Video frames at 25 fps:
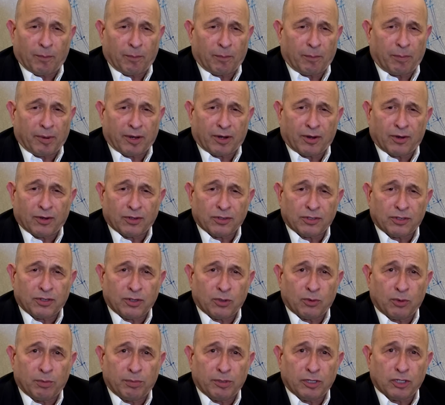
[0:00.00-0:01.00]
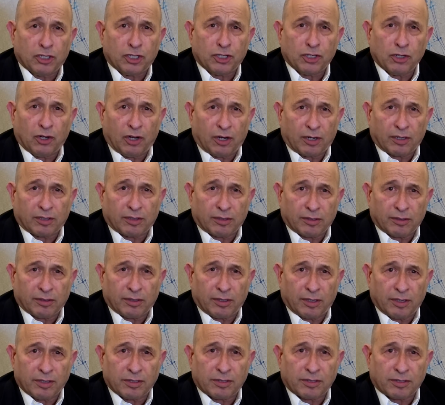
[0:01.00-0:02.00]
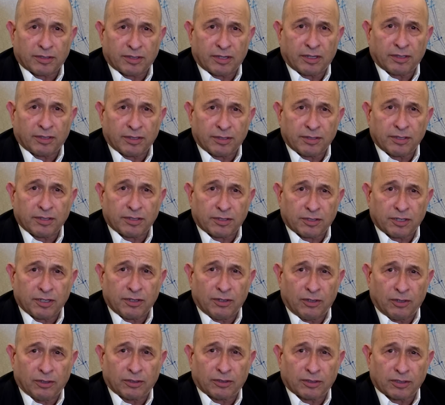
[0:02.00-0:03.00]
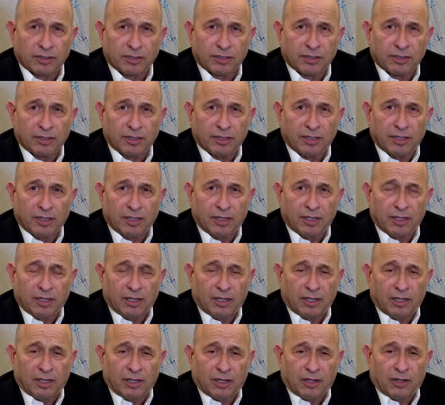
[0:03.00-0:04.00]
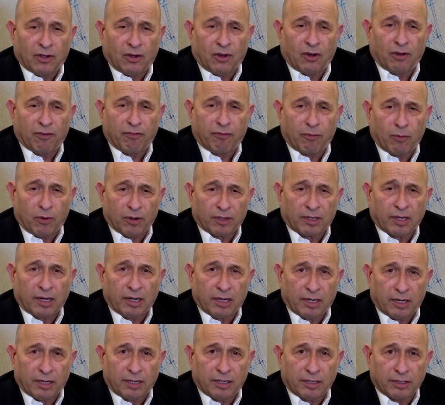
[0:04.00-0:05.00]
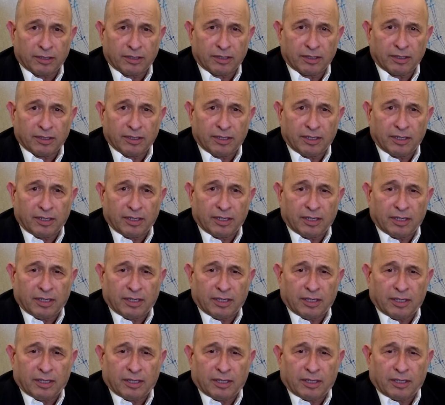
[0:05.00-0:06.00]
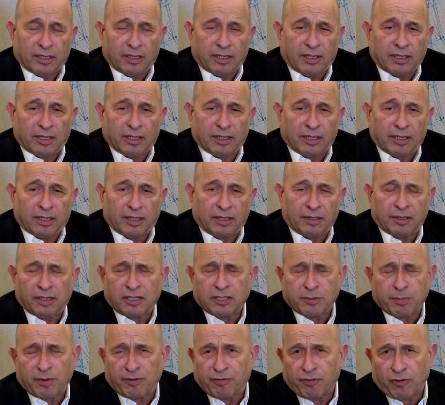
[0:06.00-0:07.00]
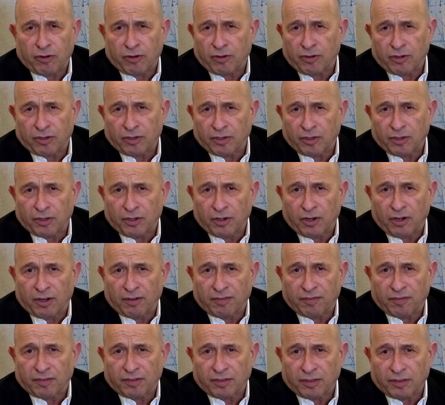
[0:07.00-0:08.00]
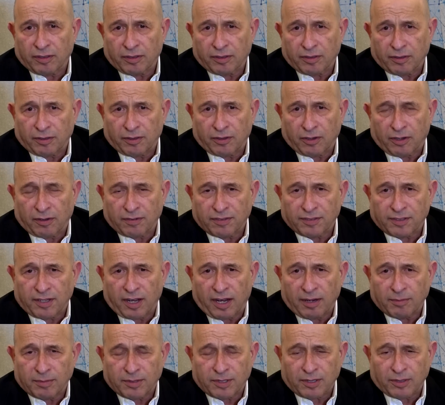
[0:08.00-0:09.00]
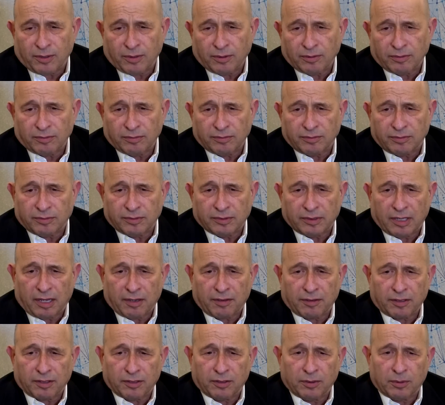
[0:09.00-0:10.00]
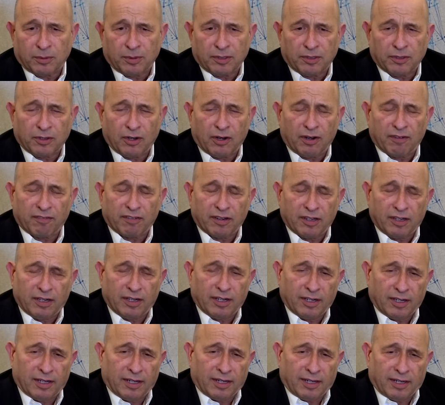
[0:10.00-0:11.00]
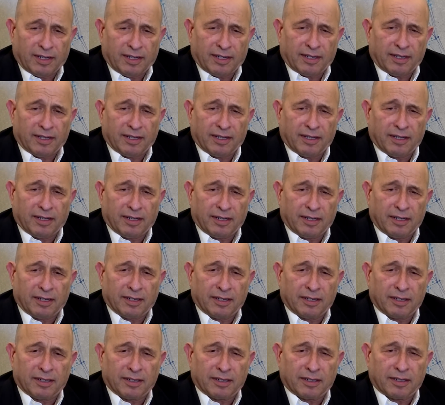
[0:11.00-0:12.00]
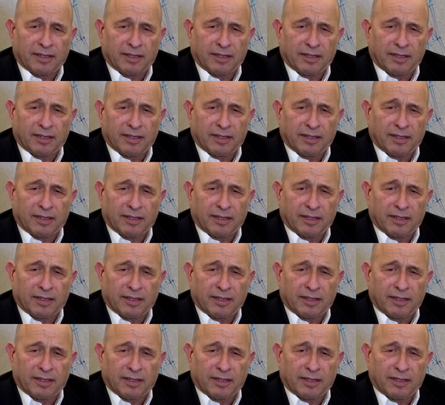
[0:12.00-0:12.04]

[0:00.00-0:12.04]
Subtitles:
because you will be shocked as Stratasys shareholders of what I heard. And that's before Yoav's time, so nothing to do with Yoav. They're